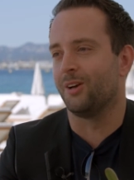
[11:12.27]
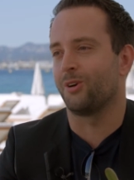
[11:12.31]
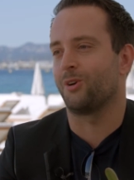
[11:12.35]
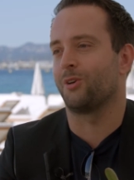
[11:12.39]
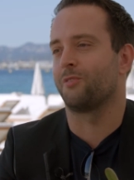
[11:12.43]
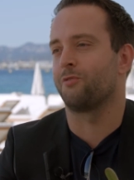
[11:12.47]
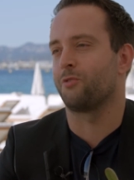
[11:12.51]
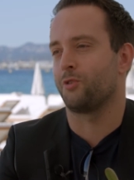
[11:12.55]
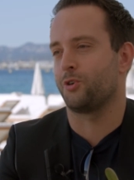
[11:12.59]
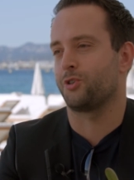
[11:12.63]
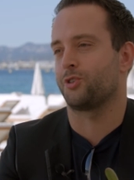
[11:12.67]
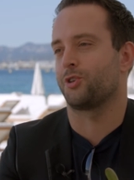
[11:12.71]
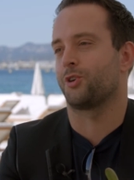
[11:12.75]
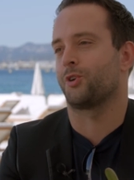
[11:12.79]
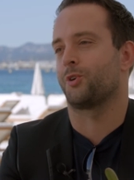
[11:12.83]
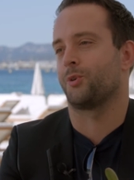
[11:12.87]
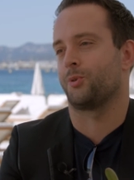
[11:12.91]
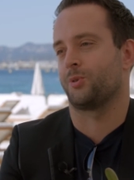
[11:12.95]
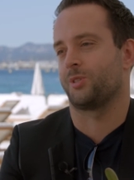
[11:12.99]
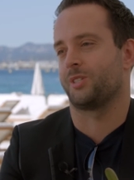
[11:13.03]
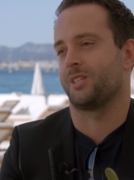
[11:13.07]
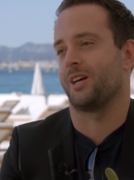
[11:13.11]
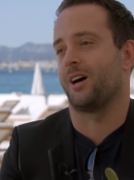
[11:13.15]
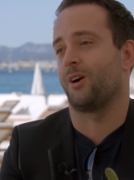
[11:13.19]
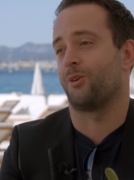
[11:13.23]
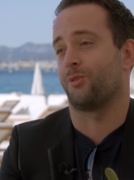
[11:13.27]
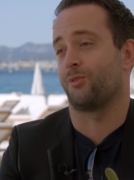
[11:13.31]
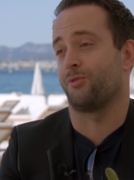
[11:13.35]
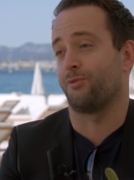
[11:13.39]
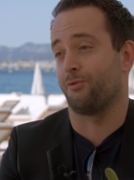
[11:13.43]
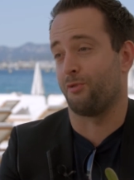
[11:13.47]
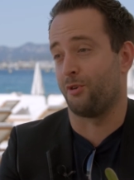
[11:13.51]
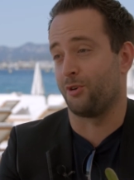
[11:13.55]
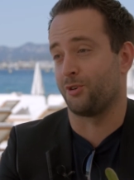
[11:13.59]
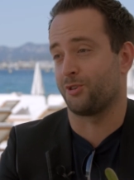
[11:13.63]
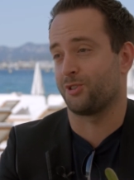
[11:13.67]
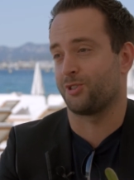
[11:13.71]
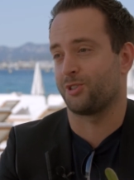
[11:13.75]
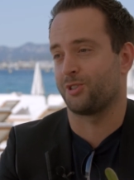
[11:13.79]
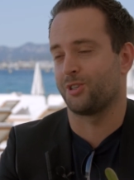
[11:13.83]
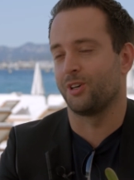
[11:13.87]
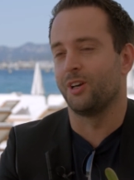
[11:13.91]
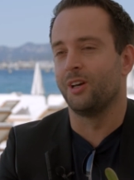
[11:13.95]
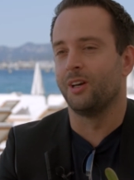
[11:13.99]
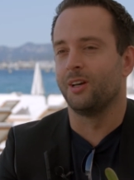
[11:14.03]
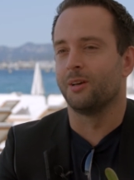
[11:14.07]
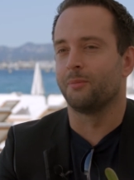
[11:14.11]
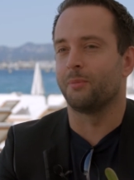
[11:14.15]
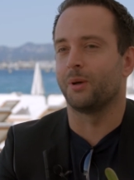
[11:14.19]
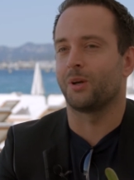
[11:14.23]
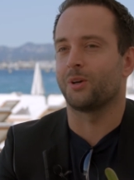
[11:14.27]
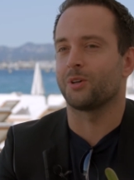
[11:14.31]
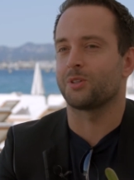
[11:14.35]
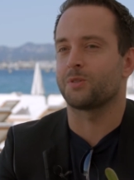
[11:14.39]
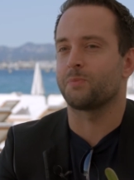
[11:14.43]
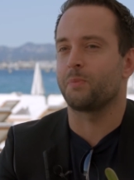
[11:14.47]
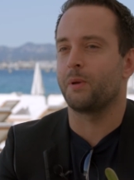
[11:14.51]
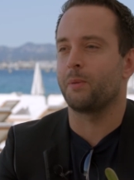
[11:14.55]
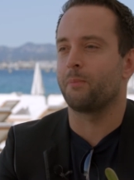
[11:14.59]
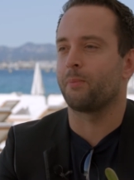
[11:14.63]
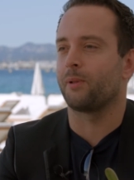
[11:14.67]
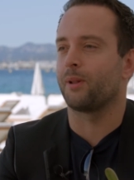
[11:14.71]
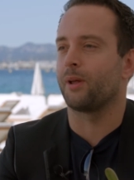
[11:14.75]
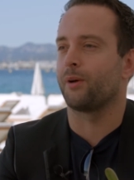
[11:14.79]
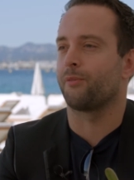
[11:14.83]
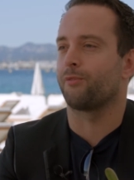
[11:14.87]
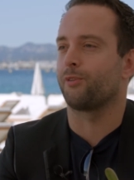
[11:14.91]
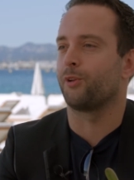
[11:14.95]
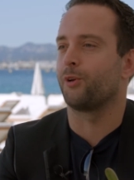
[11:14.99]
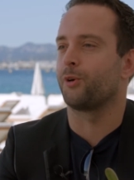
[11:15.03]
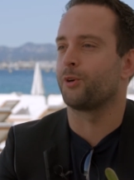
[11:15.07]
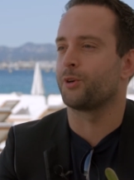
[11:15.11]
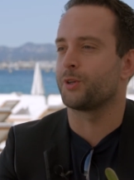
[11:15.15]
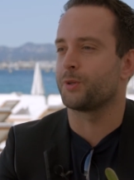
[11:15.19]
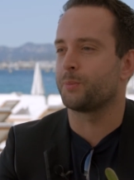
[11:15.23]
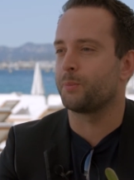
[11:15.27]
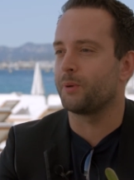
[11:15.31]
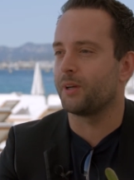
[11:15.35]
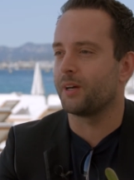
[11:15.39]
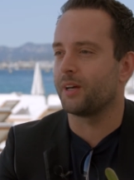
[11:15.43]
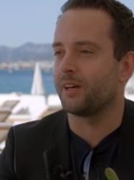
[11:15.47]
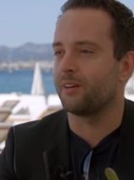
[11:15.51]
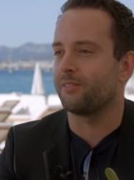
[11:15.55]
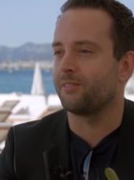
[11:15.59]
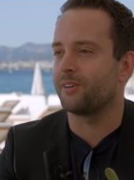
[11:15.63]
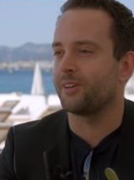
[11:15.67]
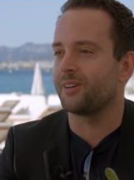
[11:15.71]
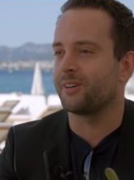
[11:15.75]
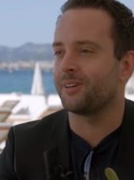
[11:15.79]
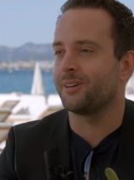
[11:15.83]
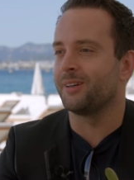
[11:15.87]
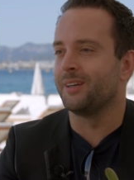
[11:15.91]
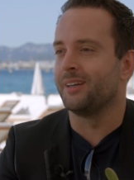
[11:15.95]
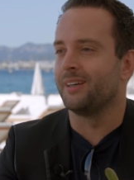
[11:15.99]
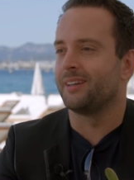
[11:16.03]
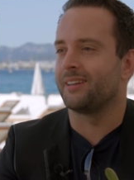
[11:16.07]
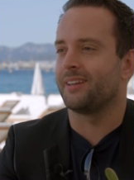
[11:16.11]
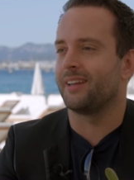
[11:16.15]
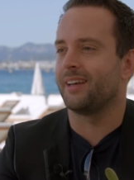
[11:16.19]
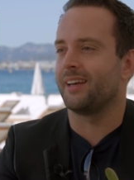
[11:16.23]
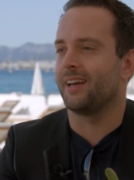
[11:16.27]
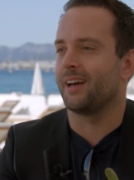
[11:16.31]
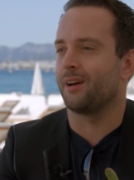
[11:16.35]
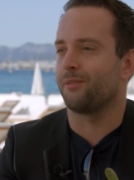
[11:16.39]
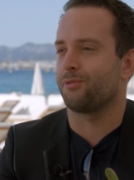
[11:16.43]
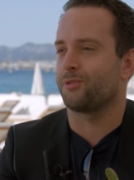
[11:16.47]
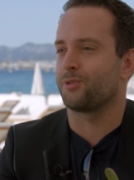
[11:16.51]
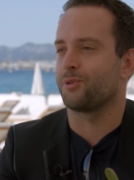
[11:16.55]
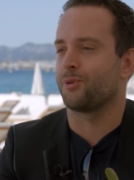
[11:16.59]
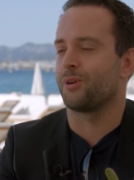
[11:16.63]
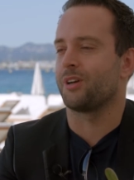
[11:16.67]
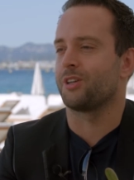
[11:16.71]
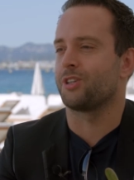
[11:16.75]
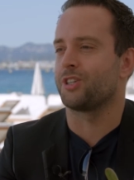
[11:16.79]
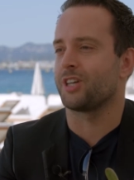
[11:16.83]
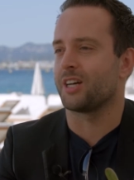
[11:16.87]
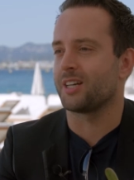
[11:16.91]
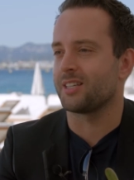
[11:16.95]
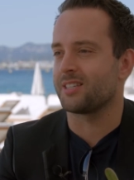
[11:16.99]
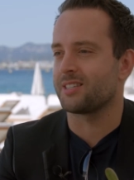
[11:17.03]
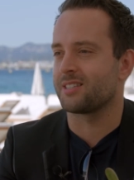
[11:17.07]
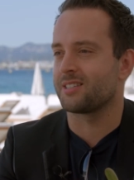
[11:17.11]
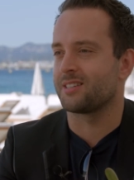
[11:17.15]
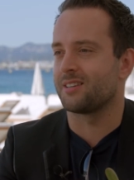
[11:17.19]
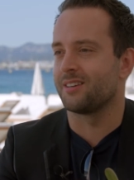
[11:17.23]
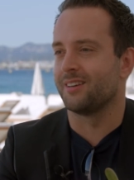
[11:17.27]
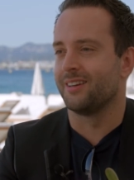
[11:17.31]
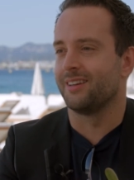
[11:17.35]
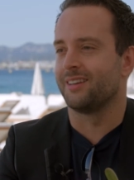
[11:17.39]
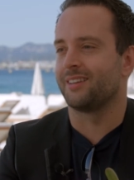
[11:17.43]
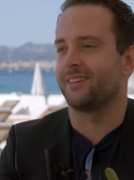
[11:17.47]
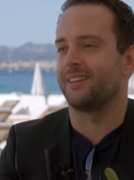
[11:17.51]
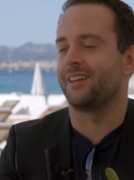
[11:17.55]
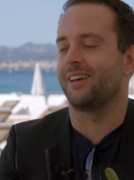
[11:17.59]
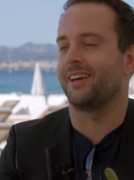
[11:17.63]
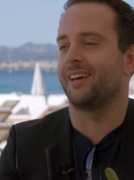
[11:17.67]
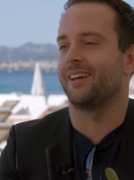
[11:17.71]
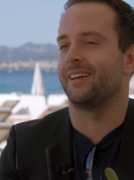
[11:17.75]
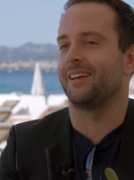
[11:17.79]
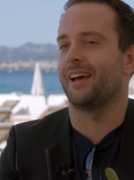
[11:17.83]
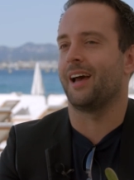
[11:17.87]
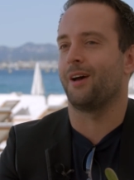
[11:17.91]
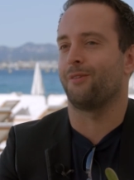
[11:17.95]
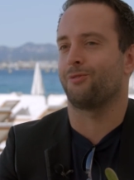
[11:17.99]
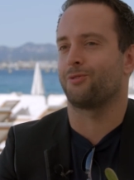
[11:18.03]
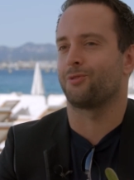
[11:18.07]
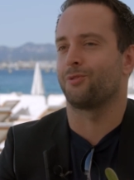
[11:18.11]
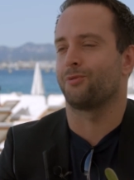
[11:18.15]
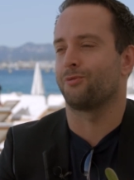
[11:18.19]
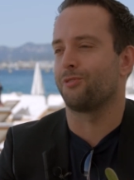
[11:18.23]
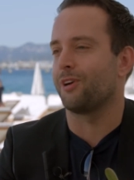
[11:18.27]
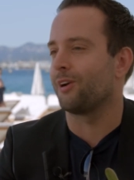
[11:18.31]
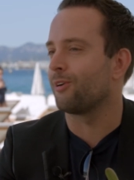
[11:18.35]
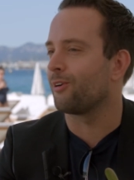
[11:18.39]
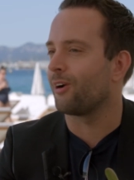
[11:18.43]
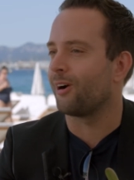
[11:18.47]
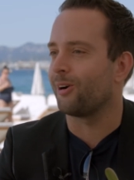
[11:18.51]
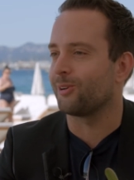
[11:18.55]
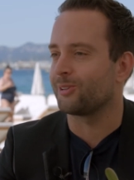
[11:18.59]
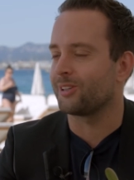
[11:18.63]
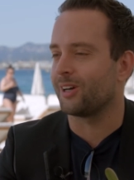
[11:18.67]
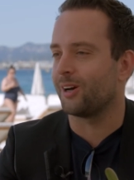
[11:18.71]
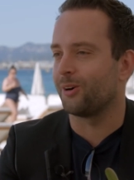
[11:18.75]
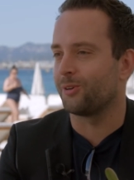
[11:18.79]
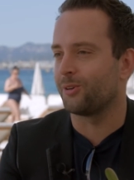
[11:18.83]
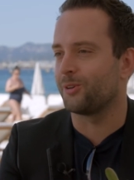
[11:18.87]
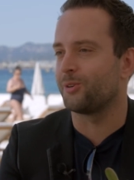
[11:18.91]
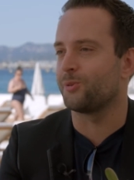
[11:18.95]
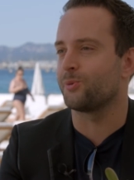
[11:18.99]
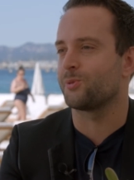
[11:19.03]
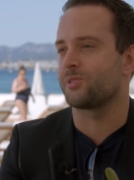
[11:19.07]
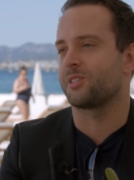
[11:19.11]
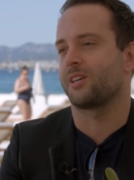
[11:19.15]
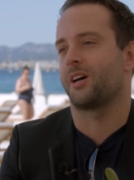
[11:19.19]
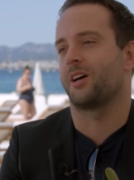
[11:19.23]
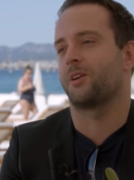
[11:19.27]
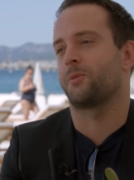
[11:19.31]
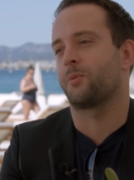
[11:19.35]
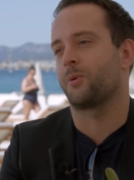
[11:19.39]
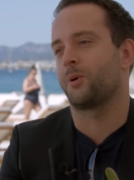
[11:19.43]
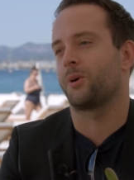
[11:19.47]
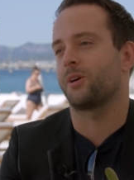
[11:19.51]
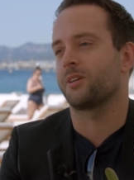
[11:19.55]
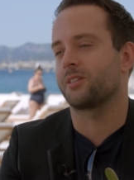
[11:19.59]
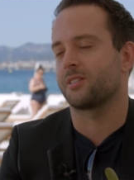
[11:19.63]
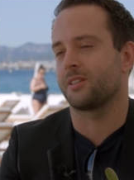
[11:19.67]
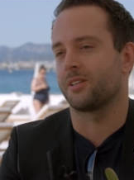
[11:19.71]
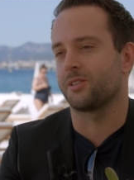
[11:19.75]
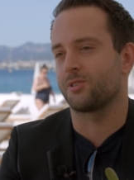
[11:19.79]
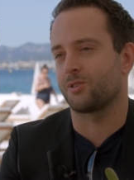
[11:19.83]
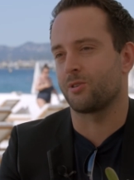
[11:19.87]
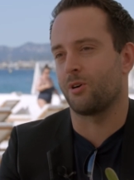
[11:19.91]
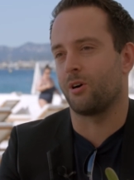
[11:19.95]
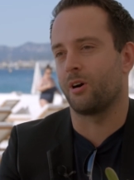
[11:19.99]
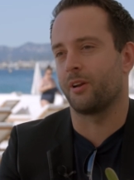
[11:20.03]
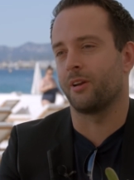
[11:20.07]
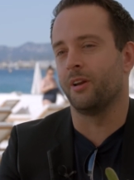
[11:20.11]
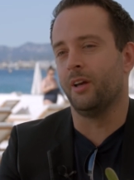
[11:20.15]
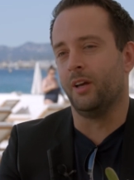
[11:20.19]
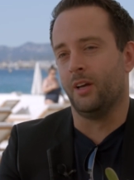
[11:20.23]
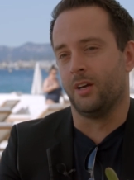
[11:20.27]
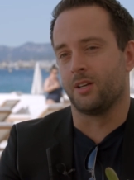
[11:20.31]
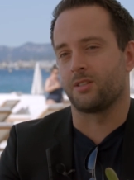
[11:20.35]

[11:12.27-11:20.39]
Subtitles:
conversion goes down first, because people have learned behavior, they have to adjust, they have to figure out how the new site works, and so on.